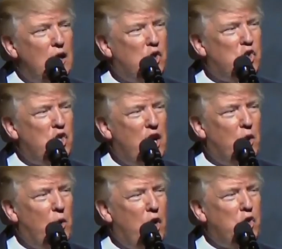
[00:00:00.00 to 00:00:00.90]
each
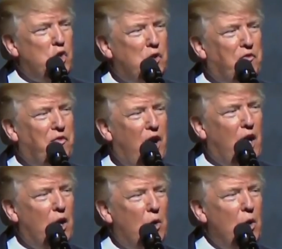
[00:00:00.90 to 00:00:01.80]
generation to
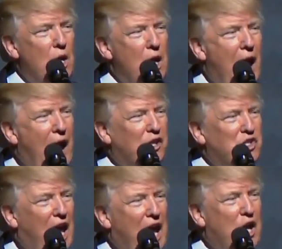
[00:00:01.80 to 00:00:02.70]
follow
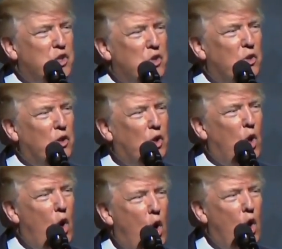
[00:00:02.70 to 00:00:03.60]
has answered the
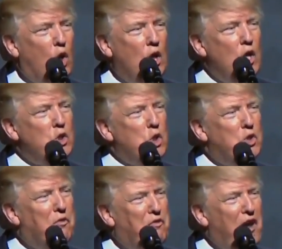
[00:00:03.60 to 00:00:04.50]
call to
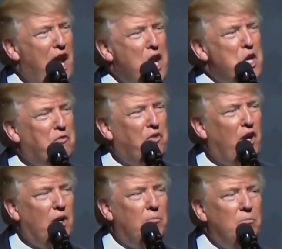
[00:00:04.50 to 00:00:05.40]
defend
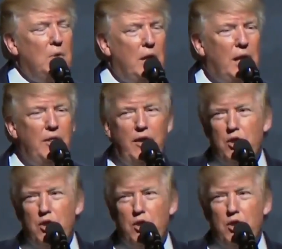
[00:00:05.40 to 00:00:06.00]
freedom in